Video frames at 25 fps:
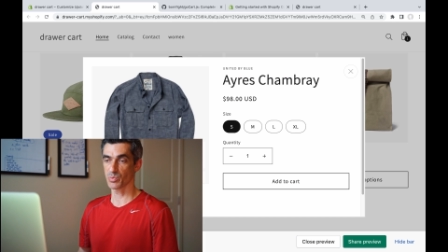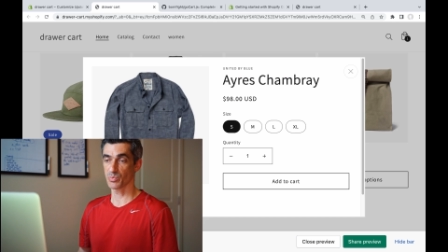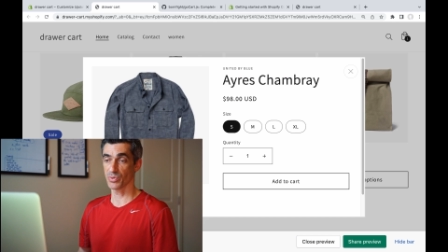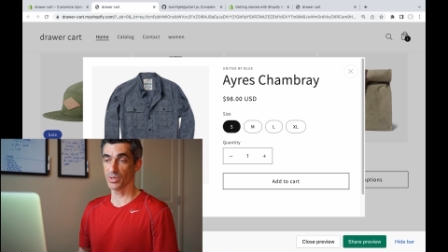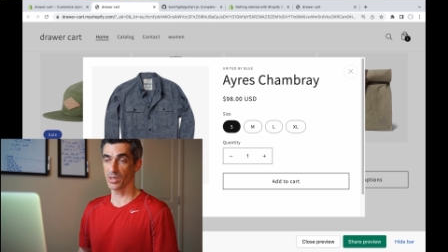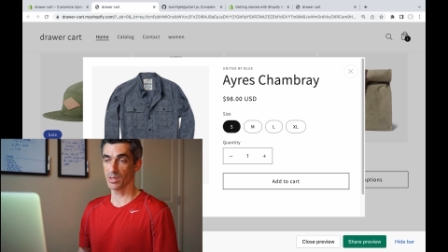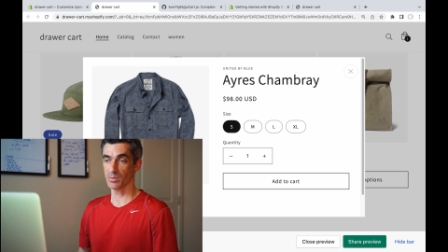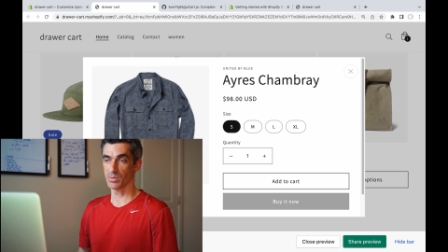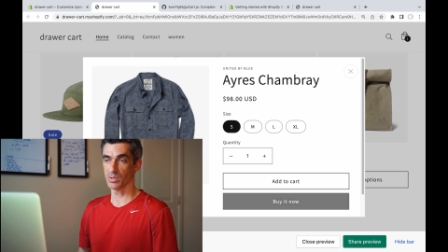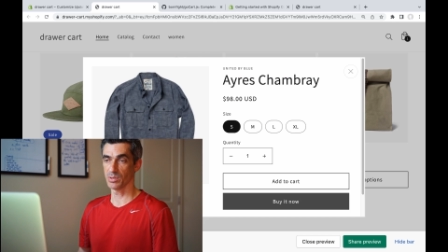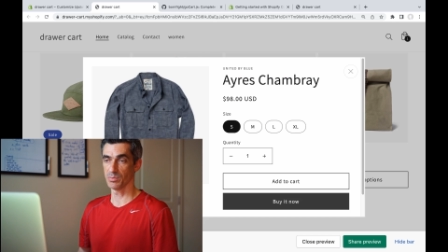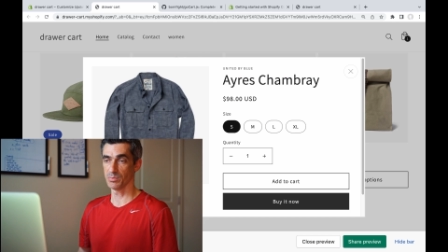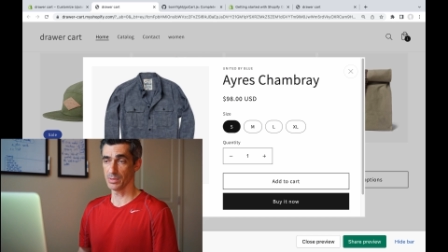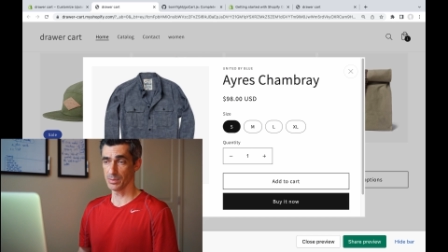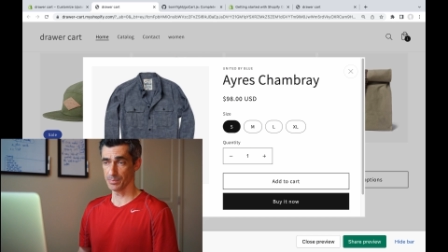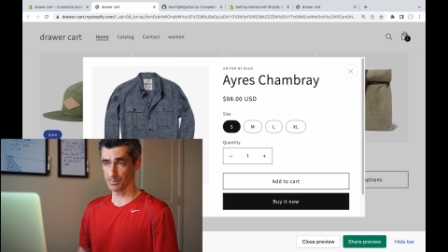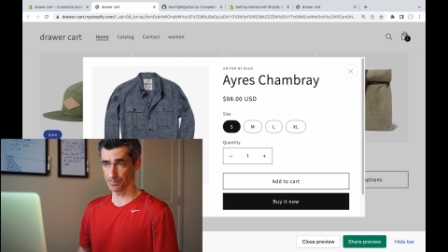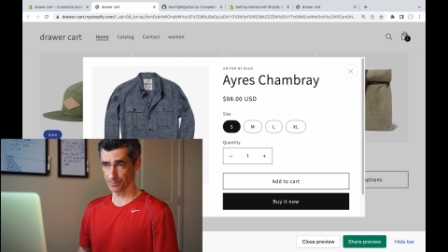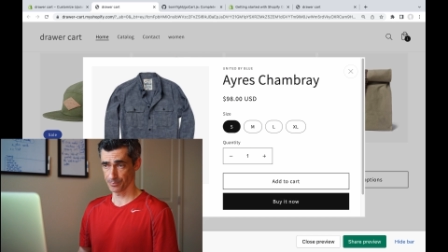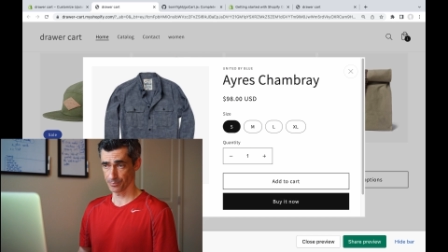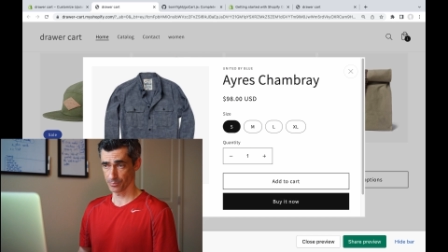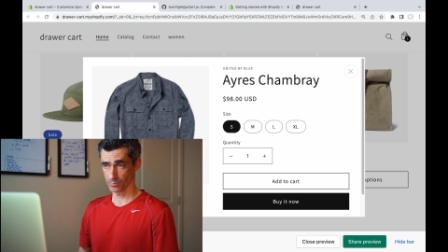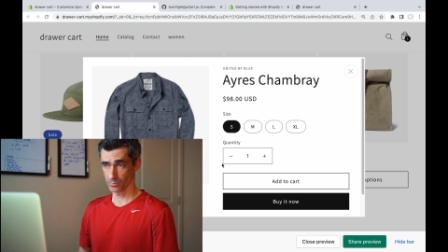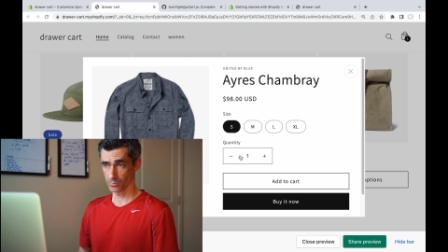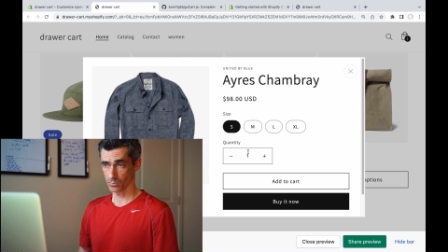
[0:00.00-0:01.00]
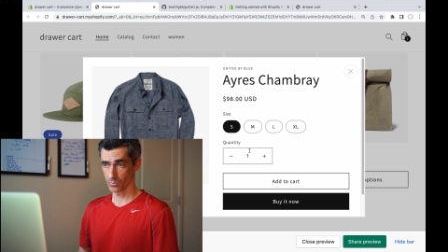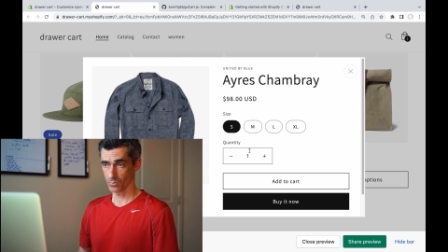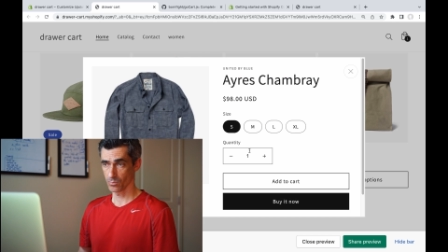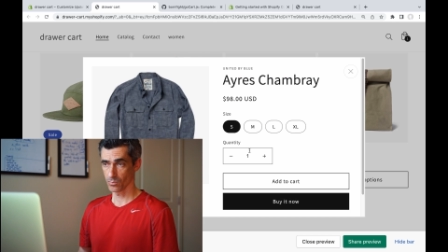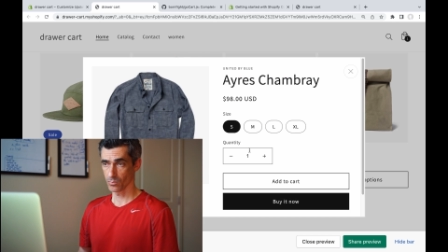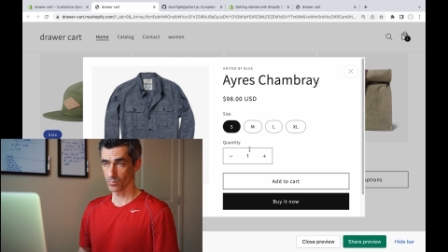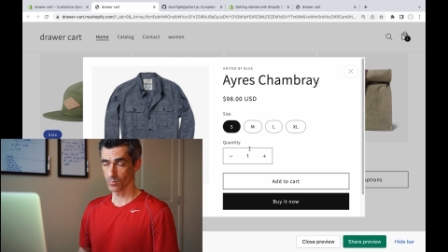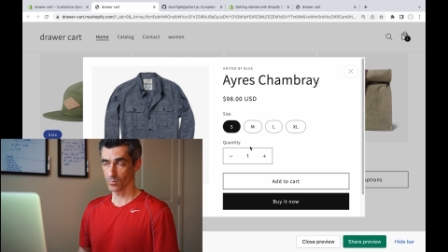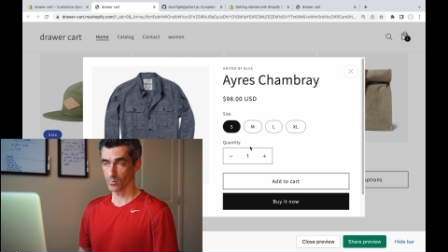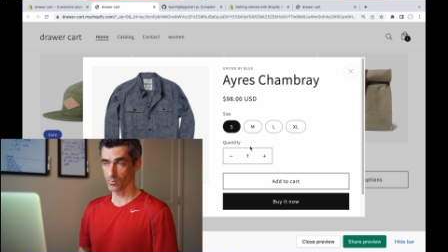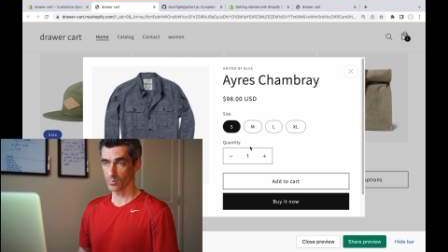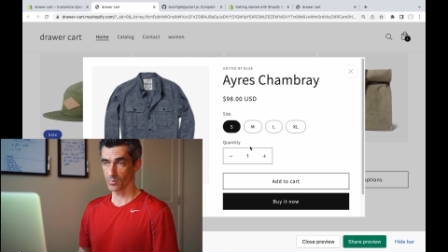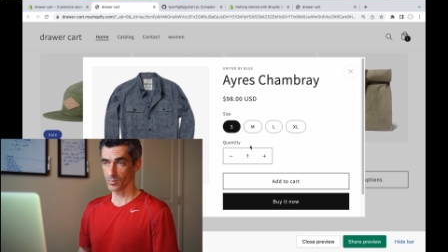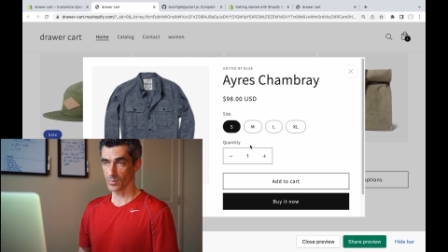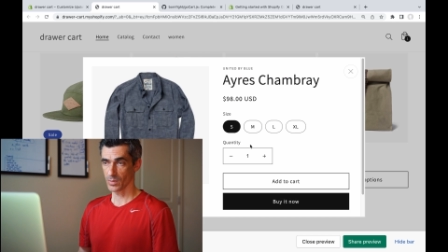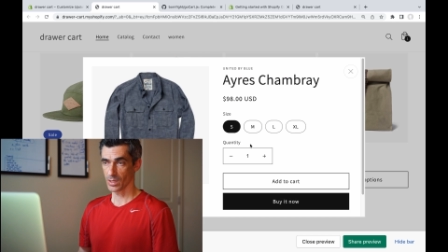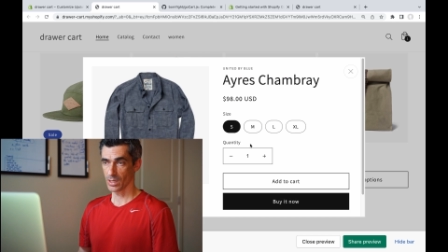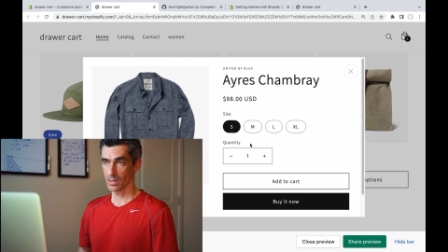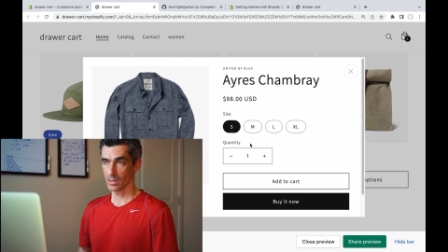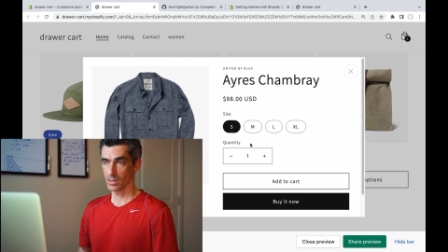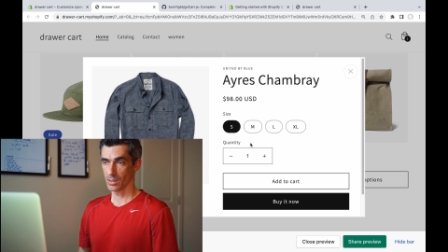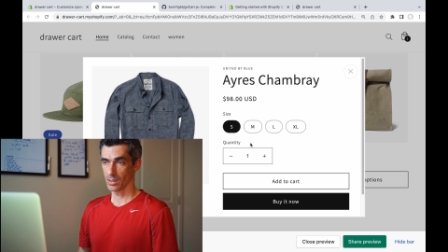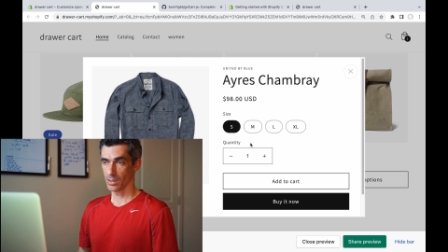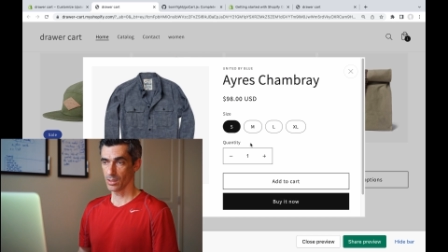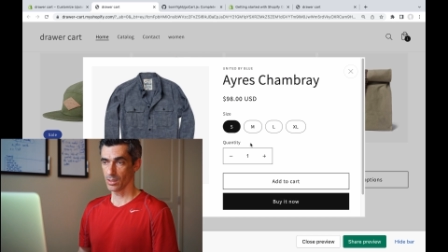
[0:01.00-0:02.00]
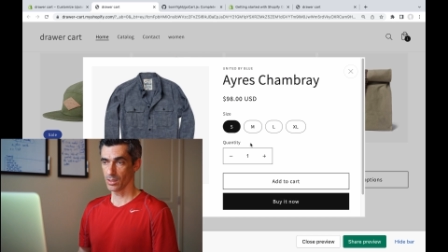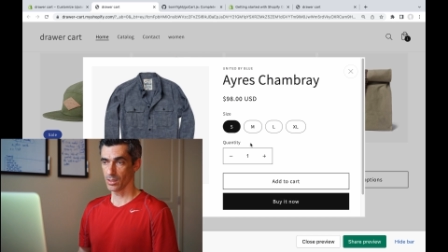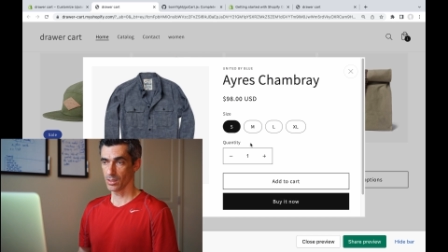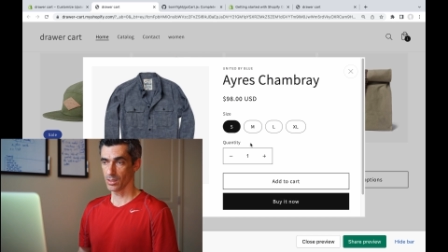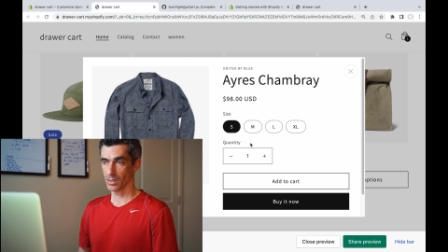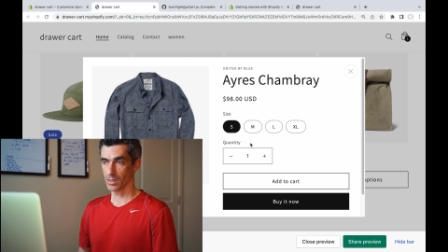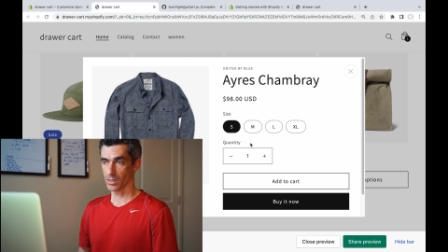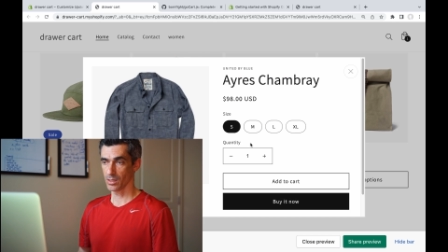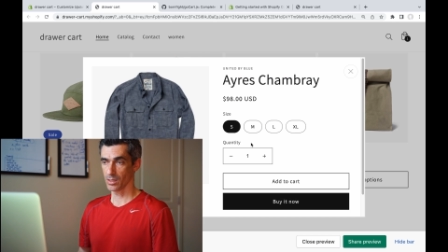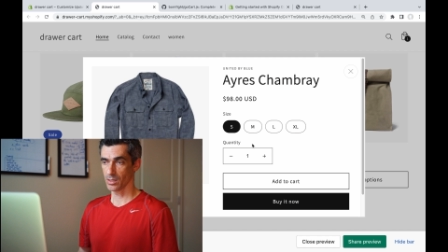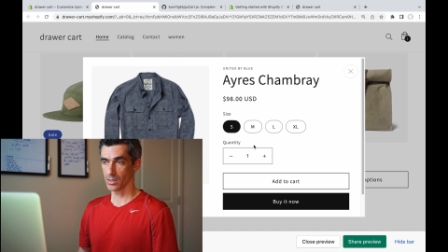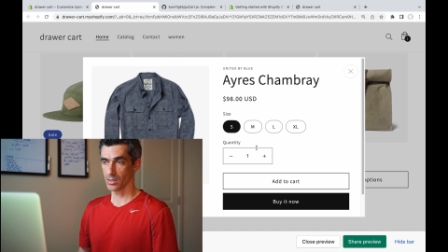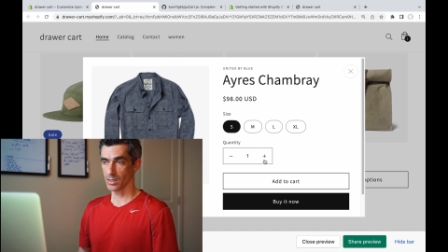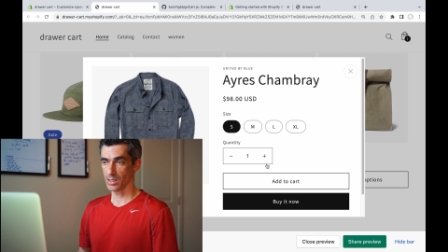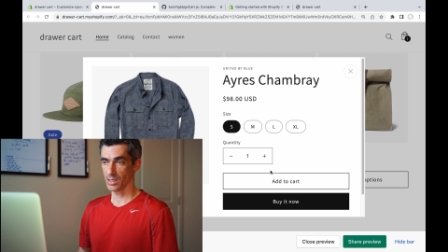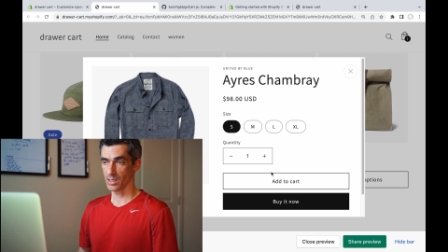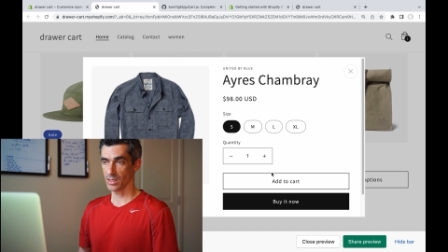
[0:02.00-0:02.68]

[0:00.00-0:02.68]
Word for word: problem. Uh,